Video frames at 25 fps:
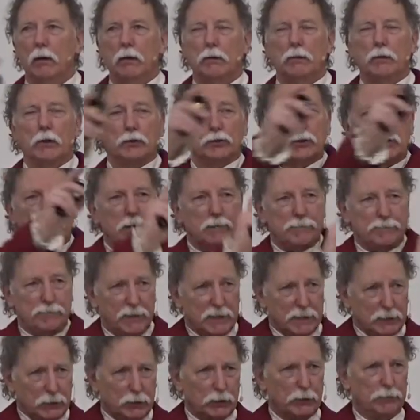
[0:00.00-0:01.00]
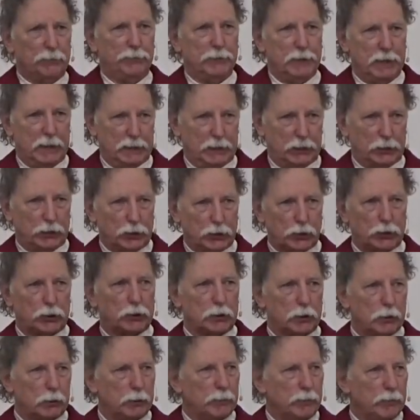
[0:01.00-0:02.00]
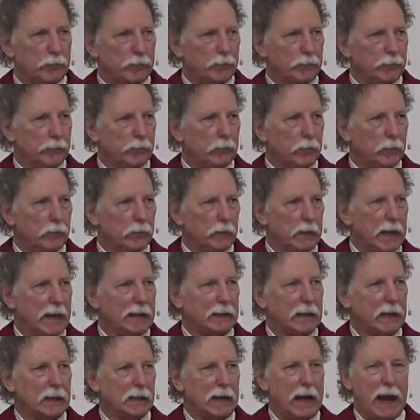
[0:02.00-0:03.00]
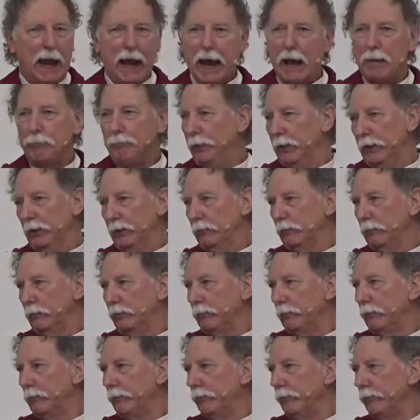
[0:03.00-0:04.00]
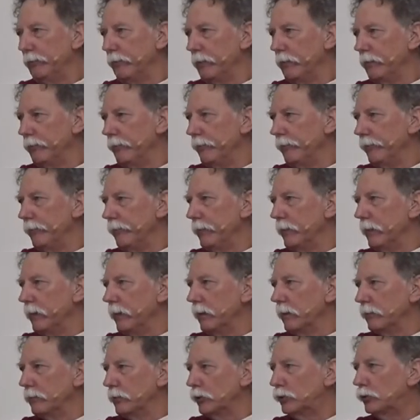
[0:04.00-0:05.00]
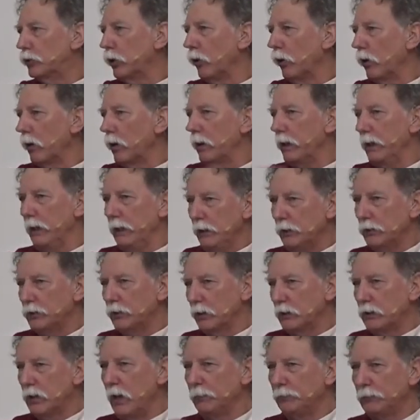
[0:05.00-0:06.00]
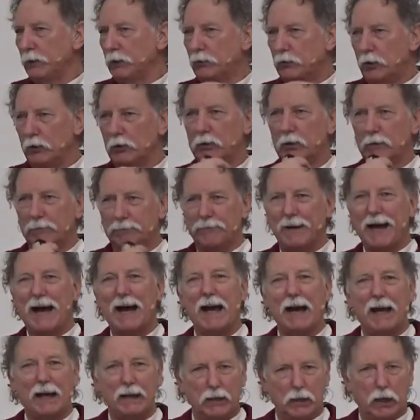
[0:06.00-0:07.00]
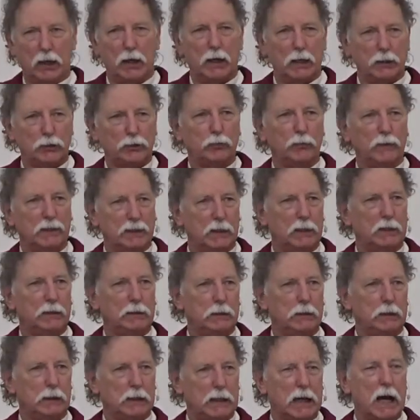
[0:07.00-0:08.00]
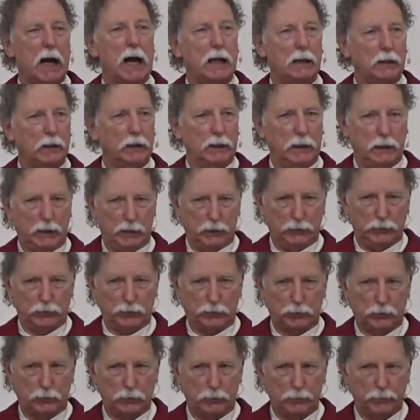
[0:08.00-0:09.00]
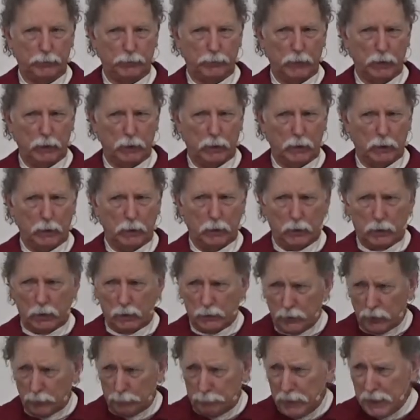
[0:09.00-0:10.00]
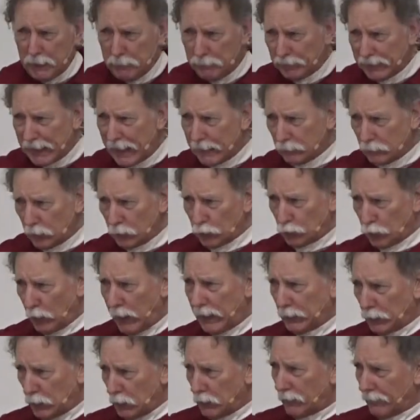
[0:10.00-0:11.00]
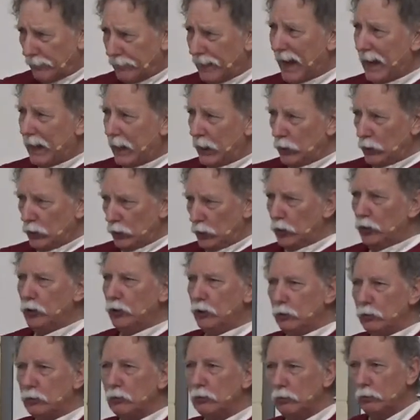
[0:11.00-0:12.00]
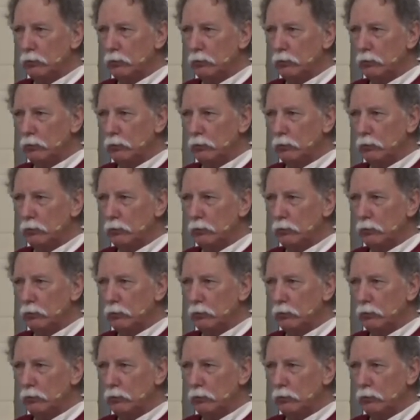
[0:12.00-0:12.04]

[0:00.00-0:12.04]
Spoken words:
There's divisiveness that can happen. The Tories attempted to divide us within the colonies. Are there people out there trying to divide you?